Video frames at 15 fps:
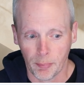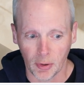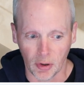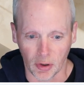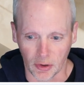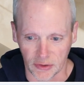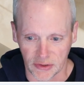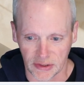
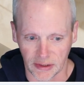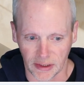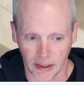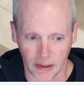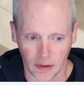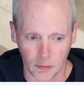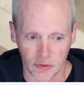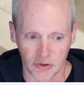but
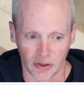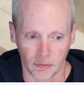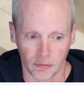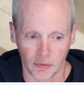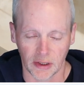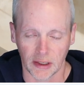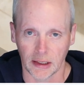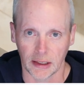it also
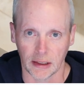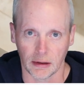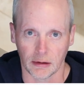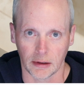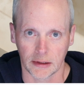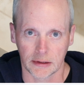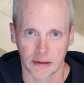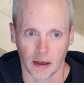really
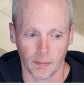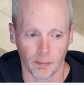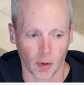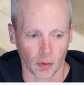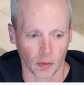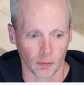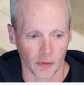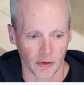likes a
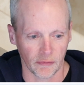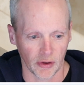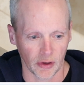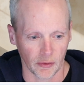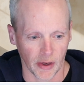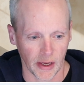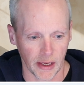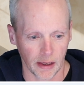model
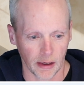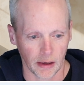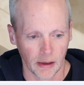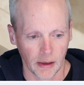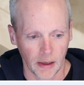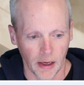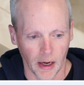review here,